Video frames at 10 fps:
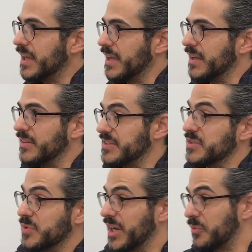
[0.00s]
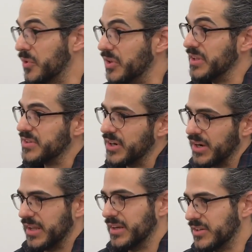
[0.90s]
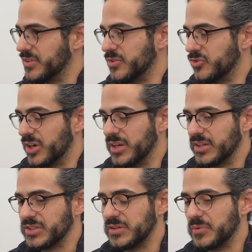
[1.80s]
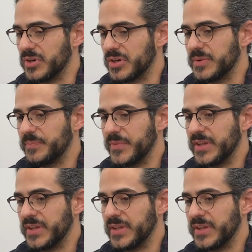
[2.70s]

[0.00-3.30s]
And this is when I really started to get into drug addiction work.